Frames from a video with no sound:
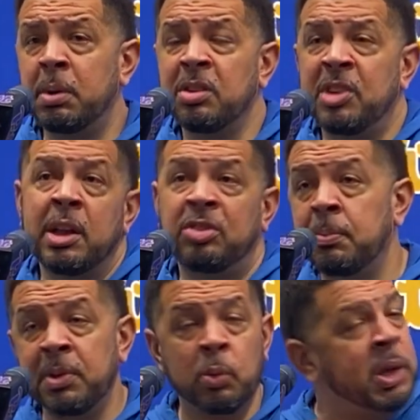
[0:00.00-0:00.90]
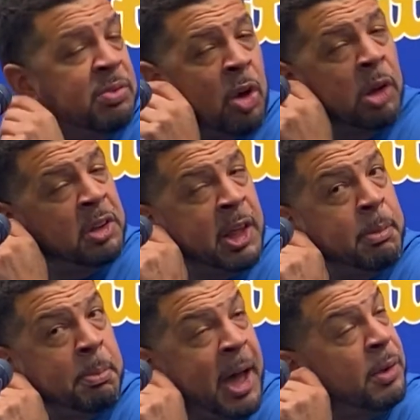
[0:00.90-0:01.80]
but it's not something we've talked to them
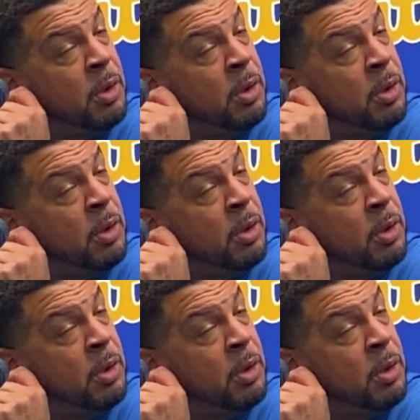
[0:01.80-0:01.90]
about.